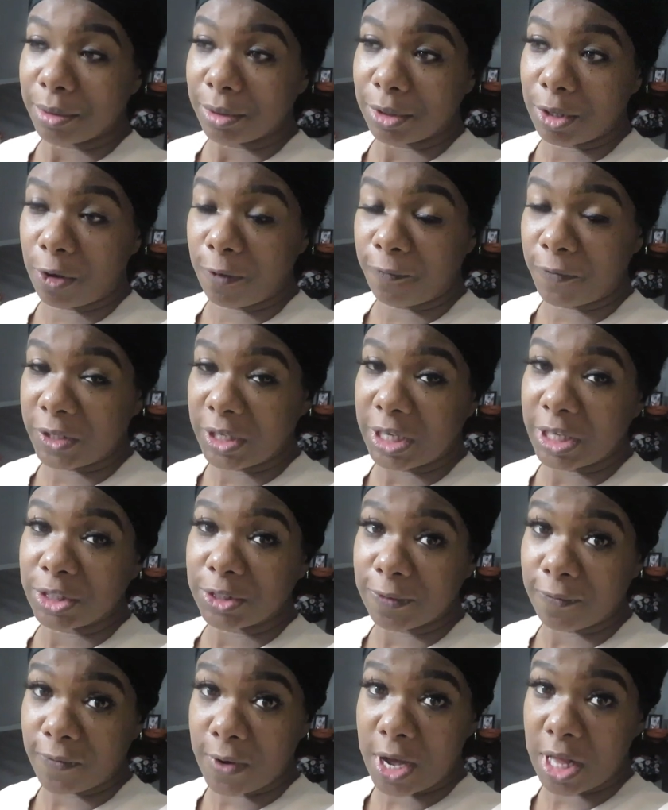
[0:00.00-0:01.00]
Don't forget
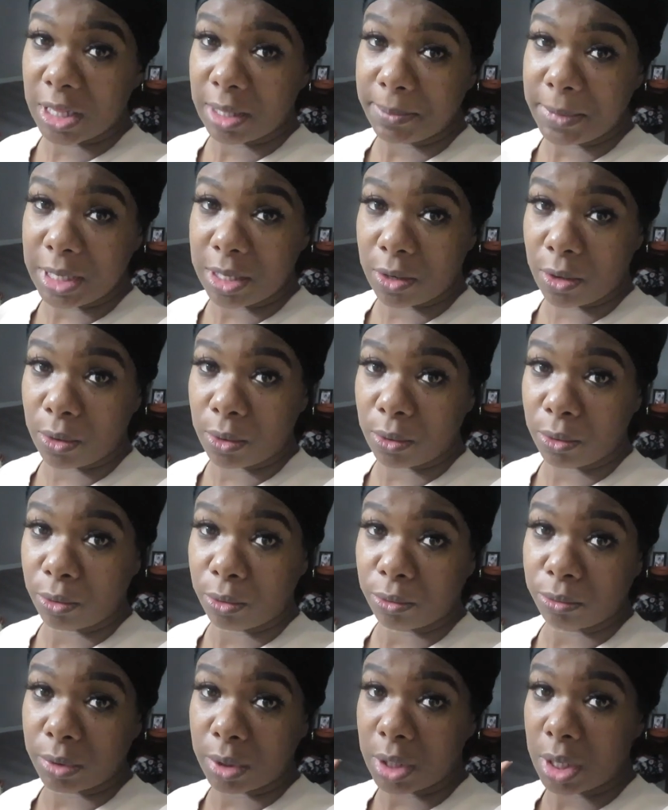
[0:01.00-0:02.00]
to follow me
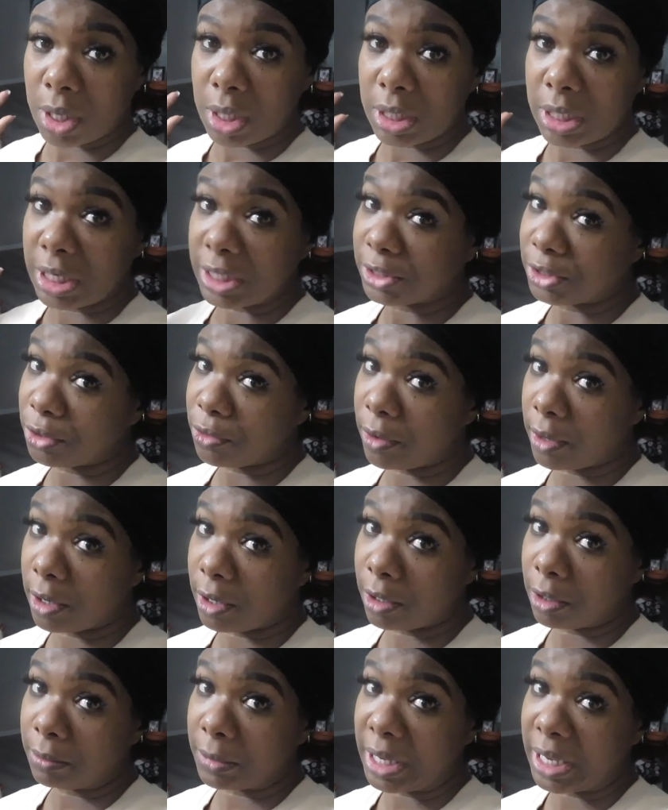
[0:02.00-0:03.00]
on
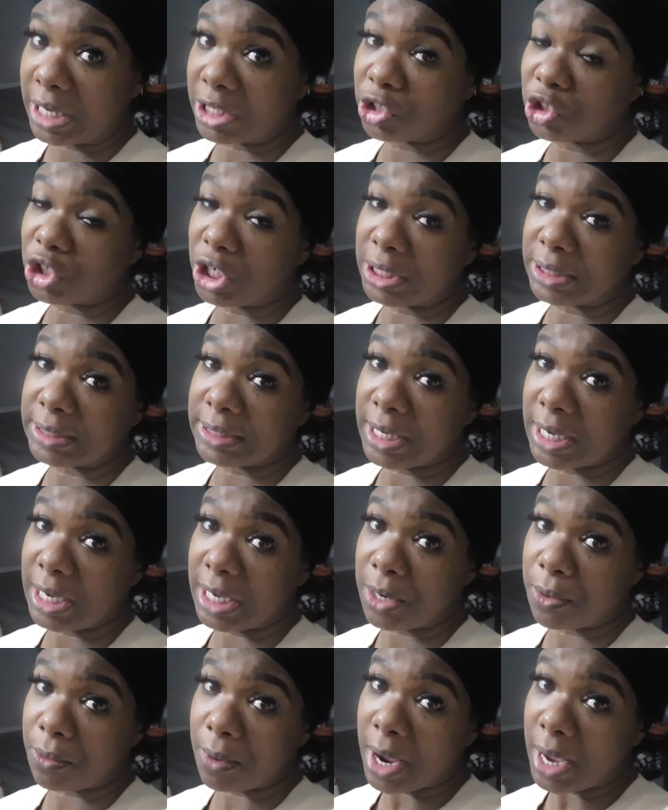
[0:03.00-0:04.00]
Instagram at
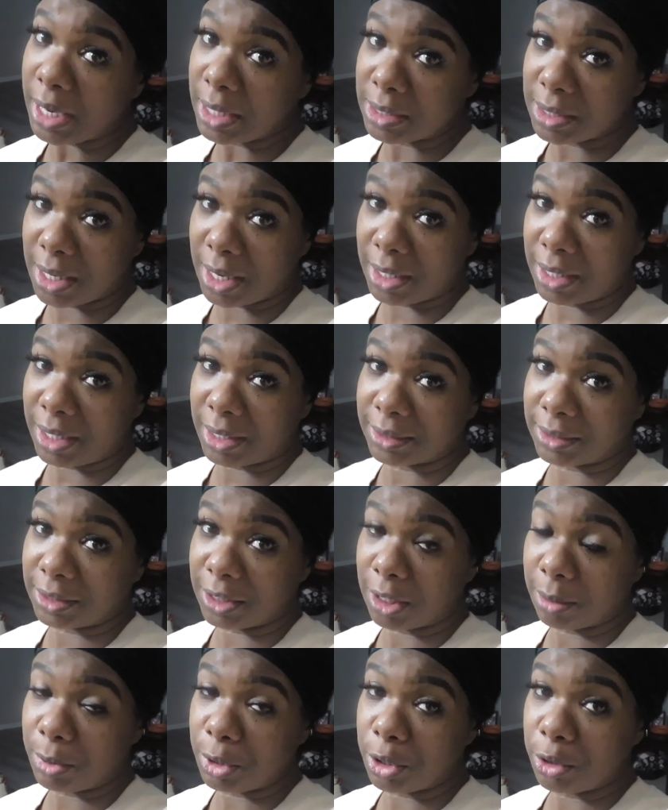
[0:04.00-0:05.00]

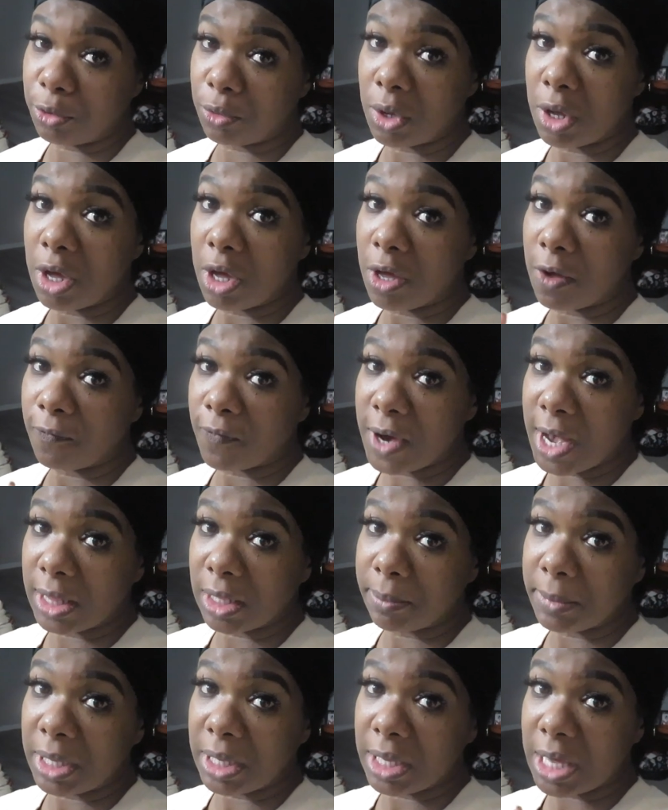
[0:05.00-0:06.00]
shantawright.sw.
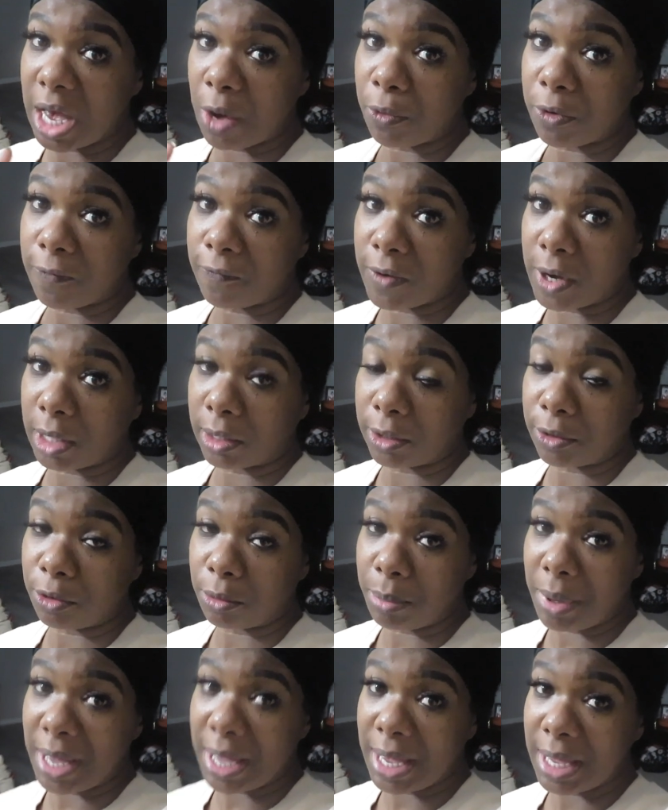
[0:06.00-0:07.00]
Follow me, I will follow you
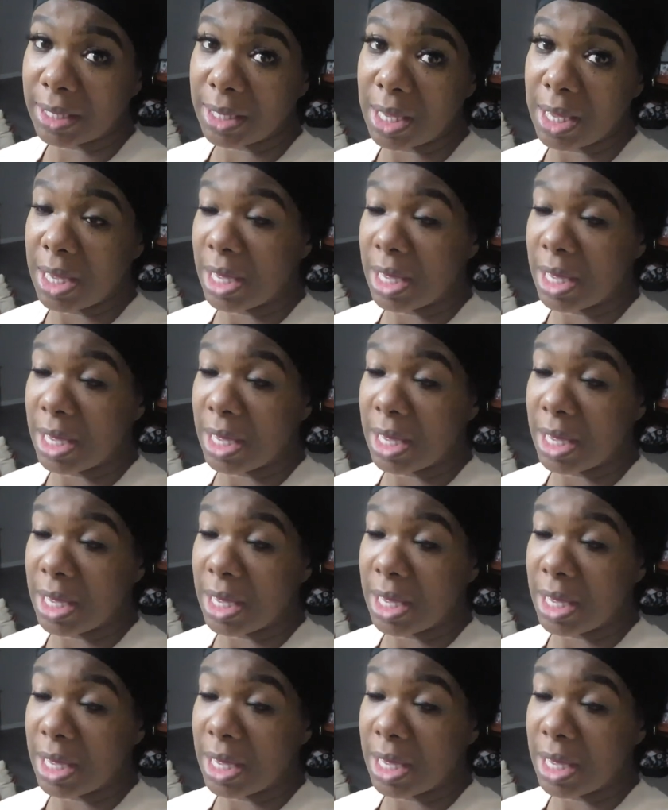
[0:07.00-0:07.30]
back.